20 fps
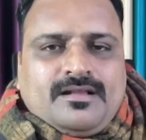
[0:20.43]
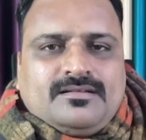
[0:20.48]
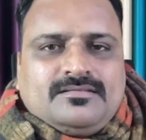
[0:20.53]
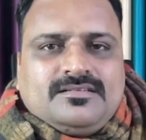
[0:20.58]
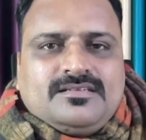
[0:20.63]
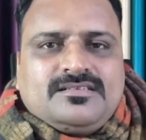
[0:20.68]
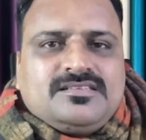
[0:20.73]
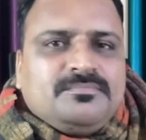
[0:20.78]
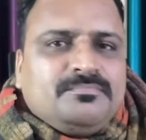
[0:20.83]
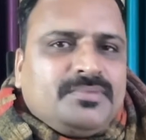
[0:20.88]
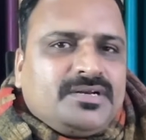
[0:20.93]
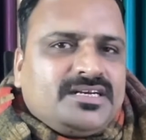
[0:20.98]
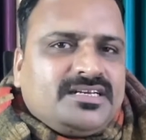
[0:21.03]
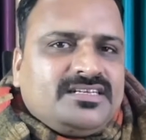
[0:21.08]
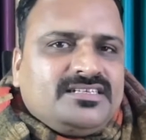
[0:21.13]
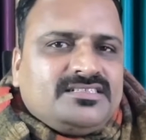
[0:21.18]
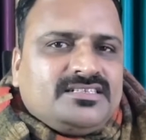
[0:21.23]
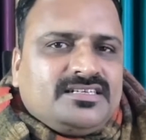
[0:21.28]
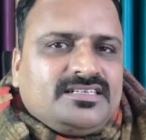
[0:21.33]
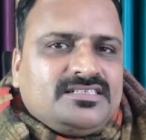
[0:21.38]
The simple
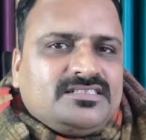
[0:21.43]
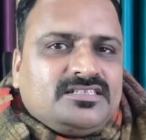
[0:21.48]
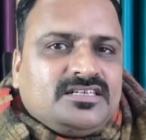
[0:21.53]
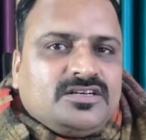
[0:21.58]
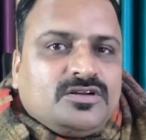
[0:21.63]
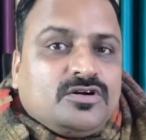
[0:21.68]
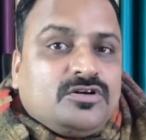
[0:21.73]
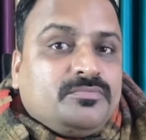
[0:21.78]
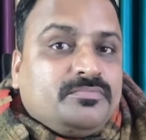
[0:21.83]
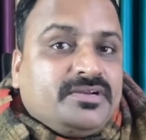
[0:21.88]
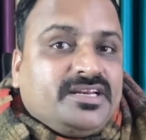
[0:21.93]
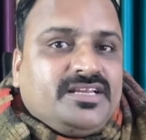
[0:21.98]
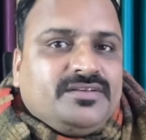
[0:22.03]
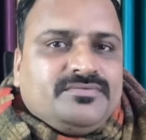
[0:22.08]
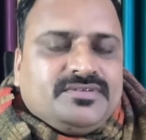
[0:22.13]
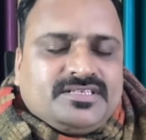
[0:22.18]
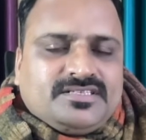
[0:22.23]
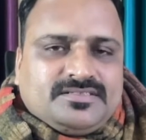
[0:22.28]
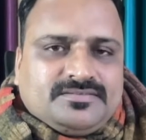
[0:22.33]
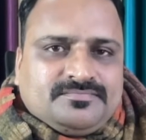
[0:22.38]
reason is they don't believe
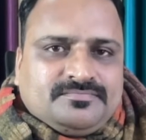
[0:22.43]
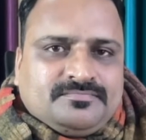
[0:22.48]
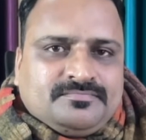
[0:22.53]
it.